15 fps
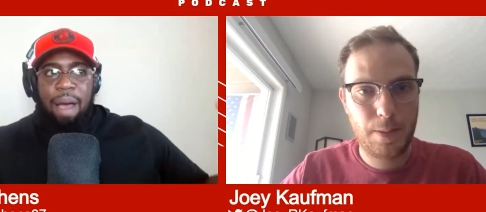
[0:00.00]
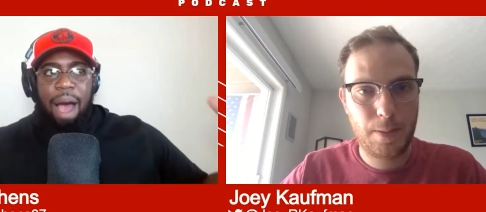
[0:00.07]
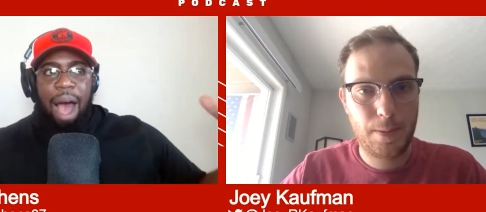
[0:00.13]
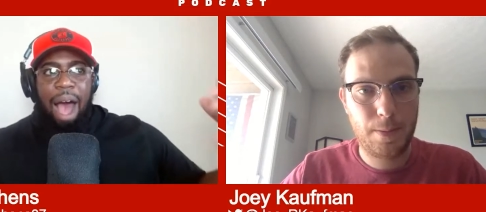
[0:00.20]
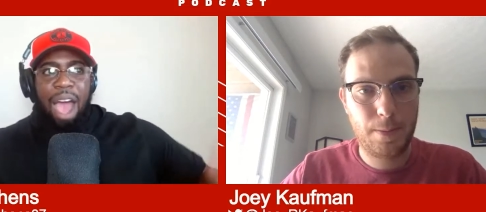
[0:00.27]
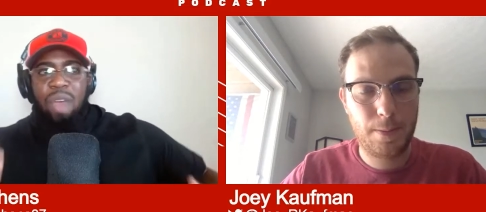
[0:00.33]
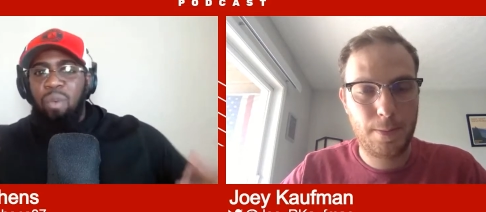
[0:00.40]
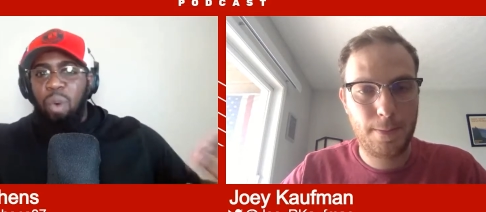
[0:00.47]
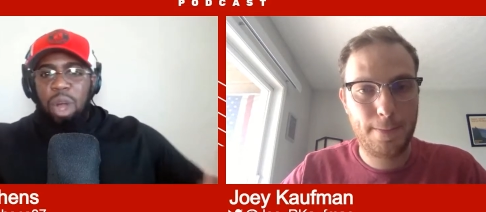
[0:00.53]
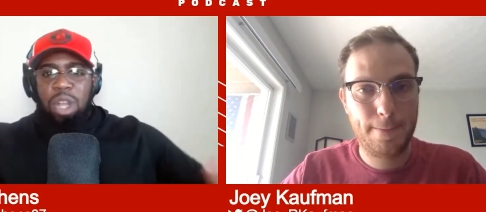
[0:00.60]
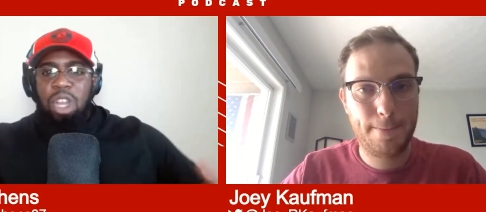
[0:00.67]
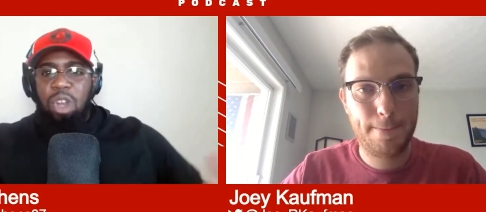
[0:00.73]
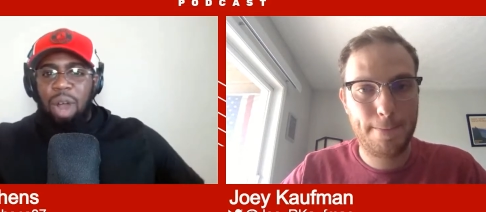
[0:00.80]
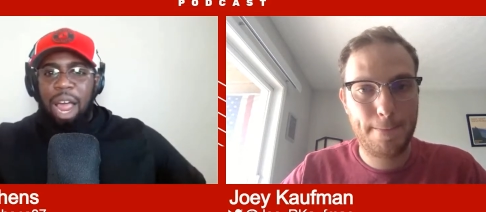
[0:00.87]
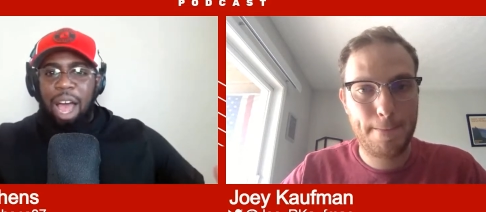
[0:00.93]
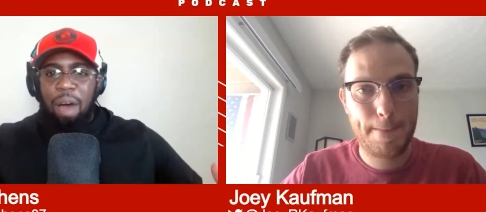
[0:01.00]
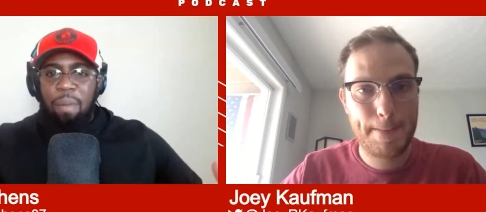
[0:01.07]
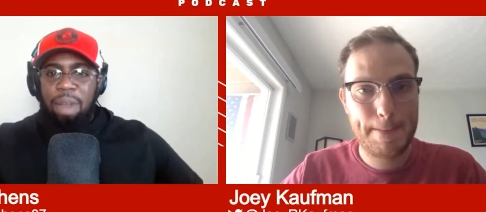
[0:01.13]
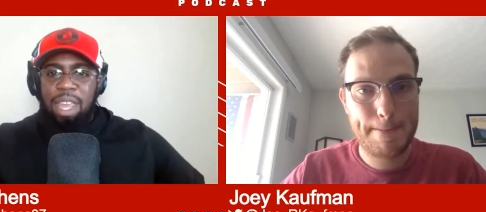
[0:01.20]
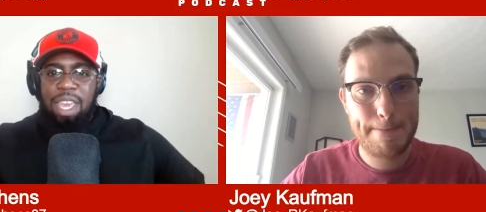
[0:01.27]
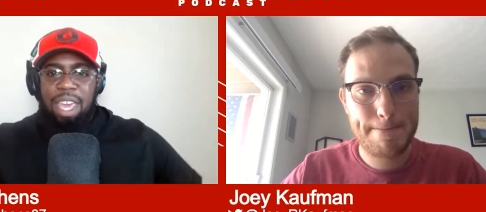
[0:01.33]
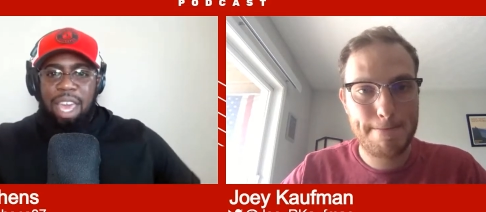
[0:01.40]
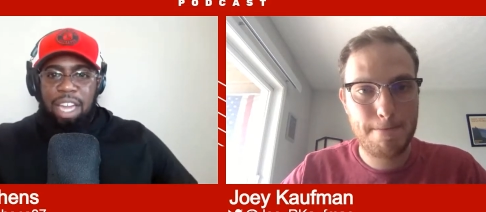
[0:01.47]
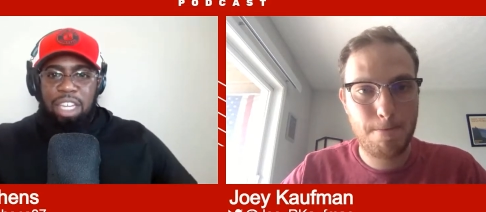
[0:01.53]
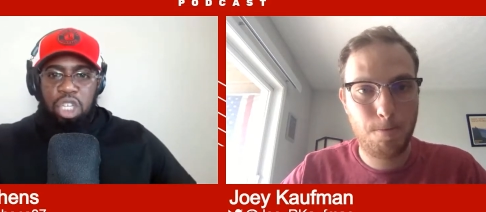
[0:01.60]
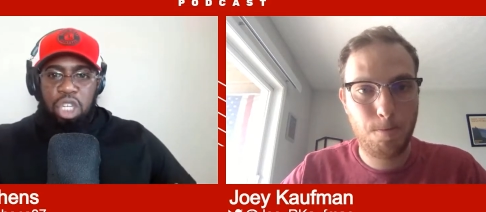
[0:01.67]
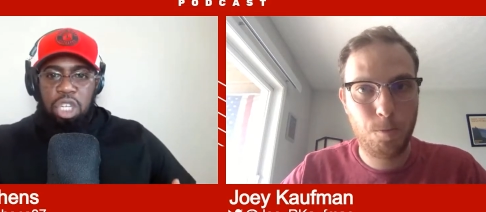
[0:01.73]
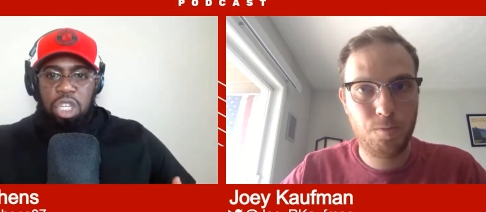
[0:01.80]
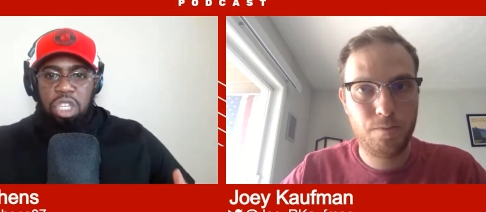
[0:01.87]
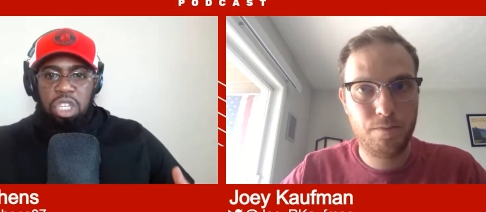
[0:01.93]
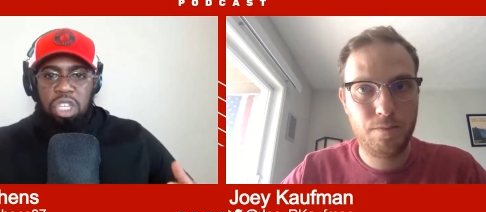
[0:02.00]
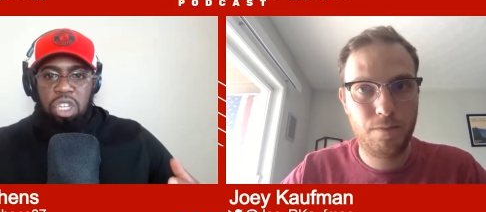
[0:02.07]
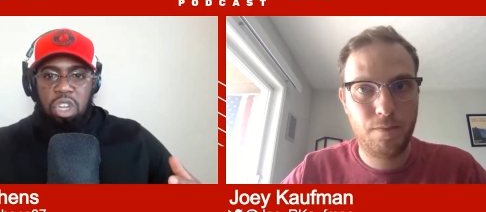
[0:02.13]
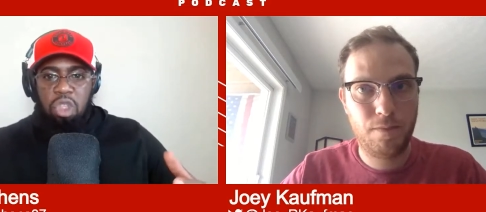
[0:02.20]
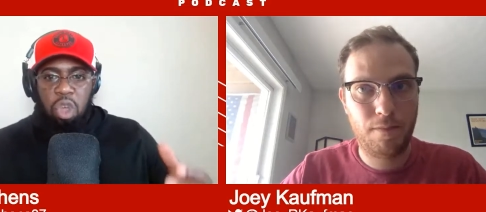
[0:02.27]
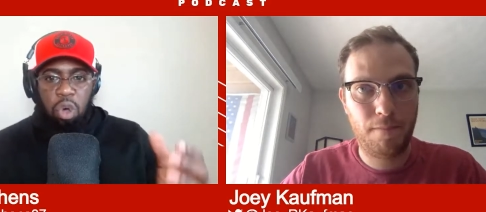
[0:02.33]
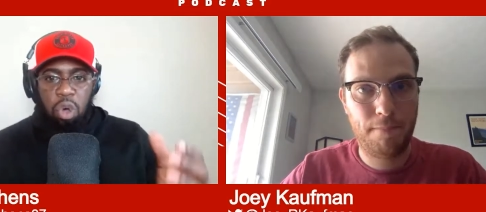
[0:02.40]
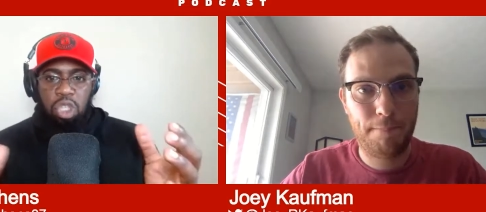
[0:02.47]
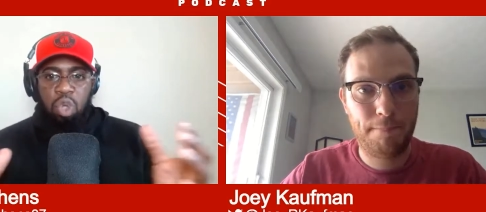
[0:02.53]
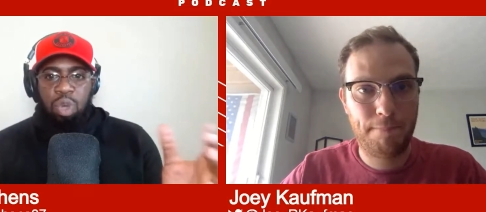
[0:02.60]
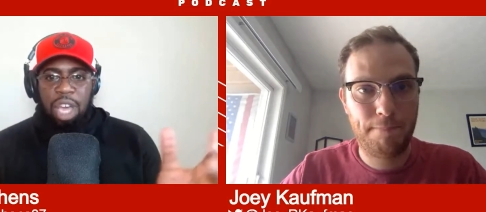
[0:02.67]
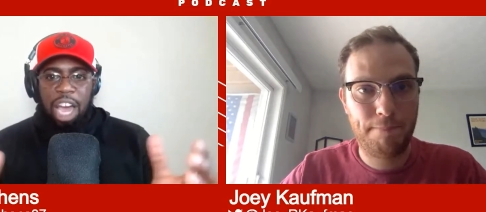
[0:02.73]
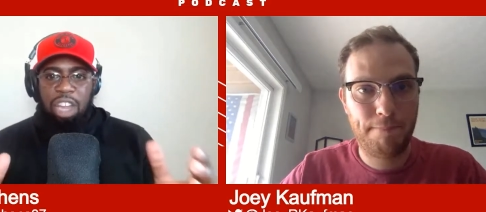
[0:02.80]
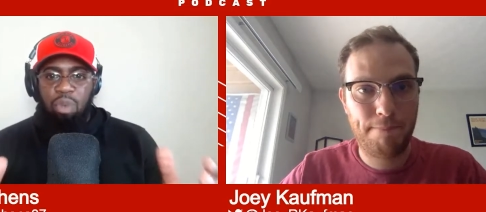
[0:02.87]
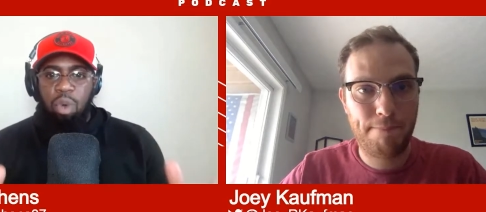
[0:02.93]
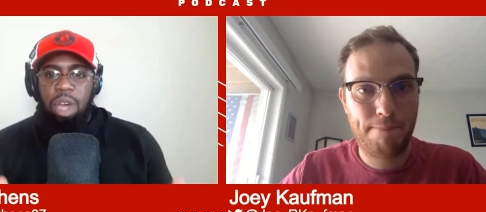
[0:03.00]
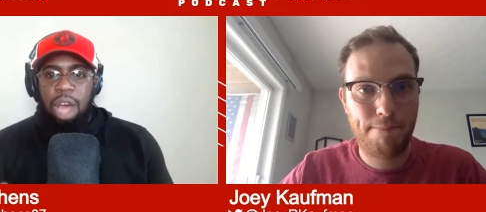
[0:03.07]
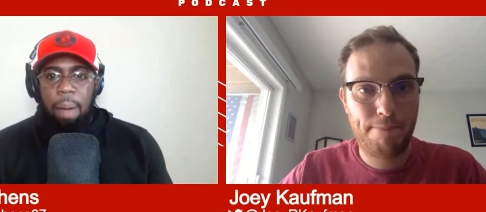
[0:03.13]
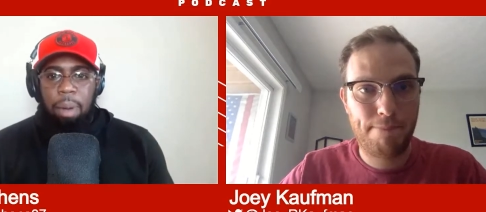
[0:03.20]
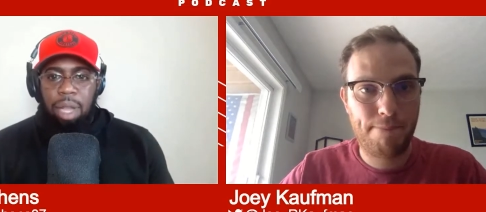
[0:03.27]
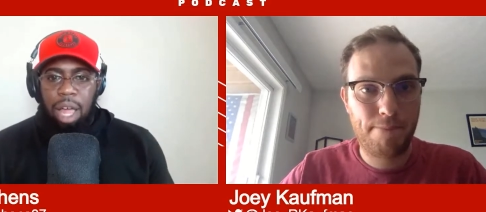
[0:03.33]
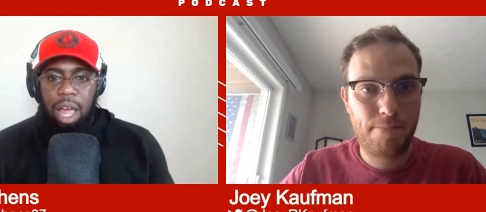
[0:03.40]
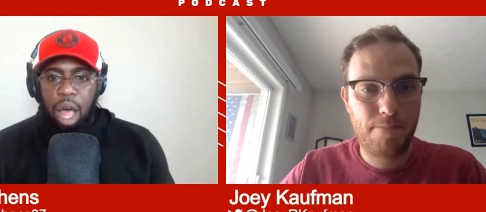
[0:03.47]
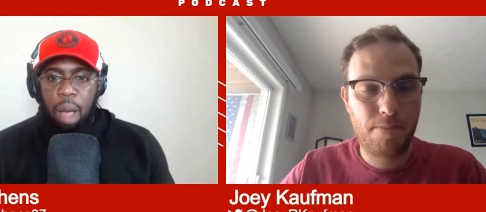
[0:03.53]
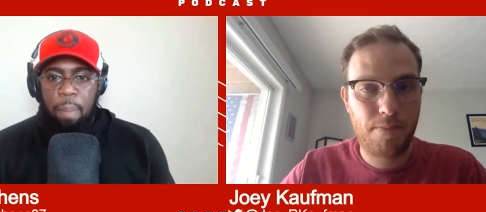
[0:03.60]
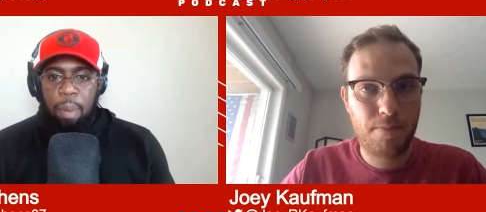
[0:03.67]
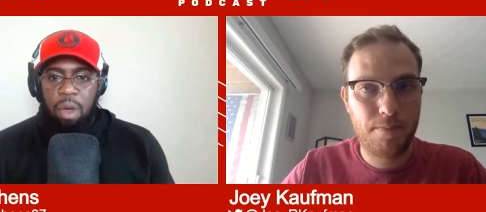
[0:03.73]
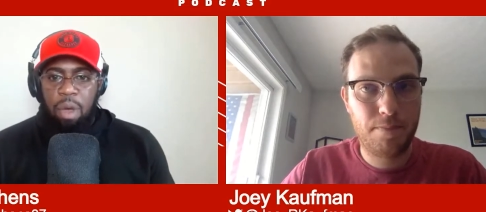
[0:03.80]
Speaker 1: I wonder how many catches those two guys will gobble up